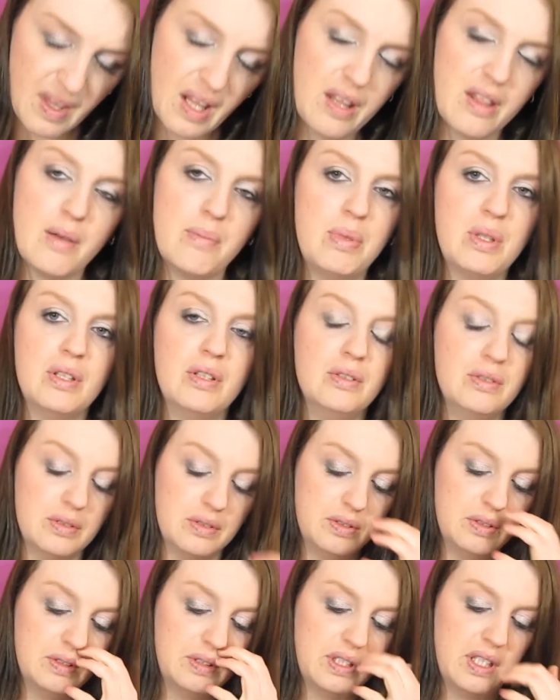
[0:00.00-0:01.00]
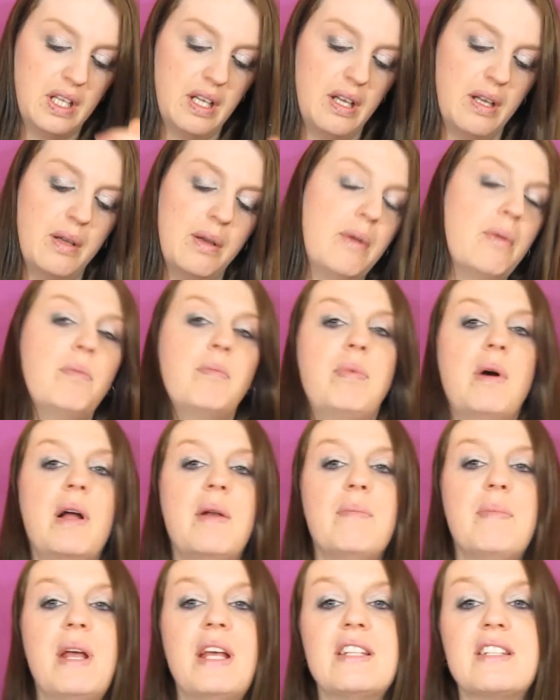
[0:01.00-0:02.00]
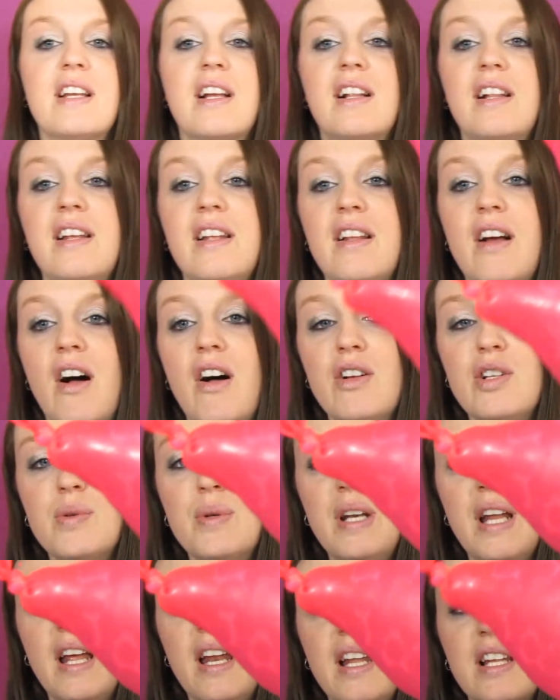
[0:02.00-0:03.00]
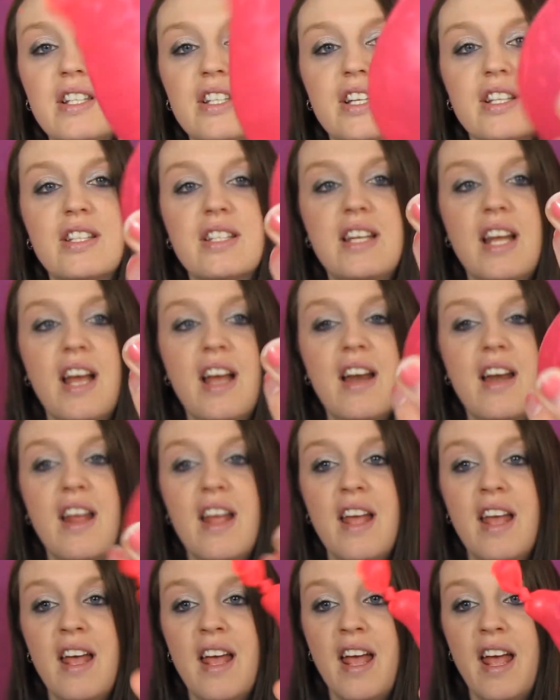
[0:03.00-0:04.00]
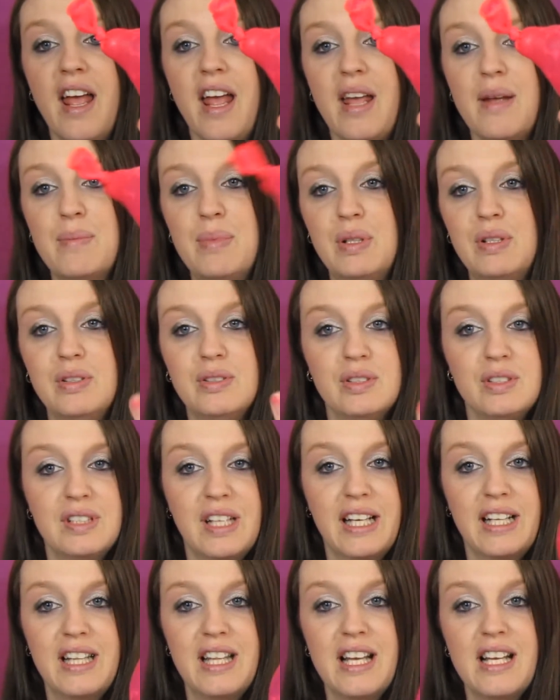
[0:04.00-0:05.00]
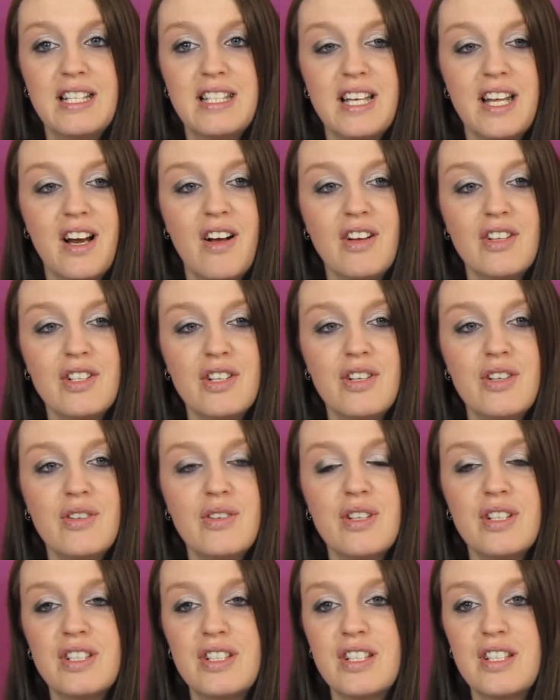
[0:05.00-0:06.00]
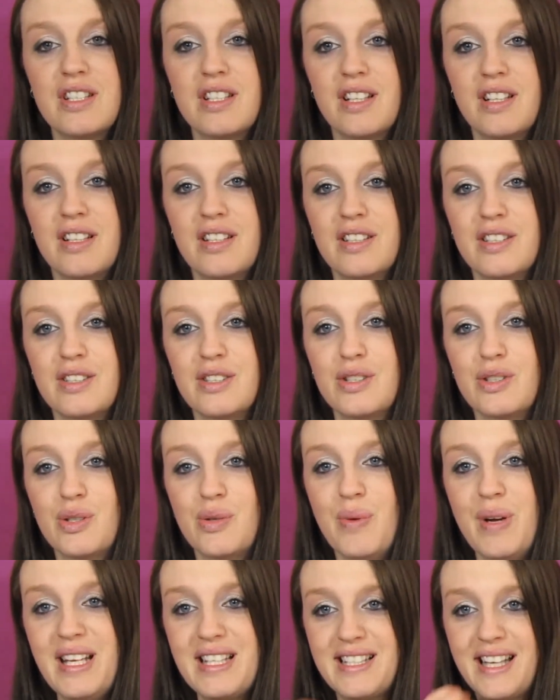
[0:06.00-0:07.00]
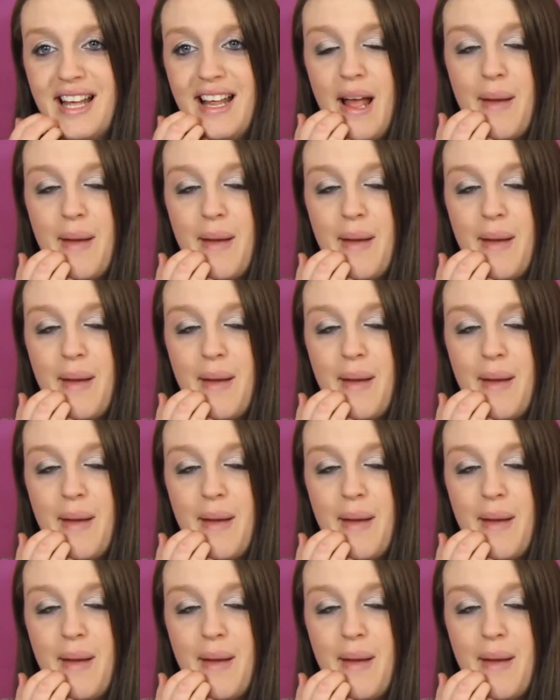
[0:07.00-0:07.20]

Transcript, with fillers: the balloons. But basically all we did is just did a balloon like this, and all you do is just squeeze it.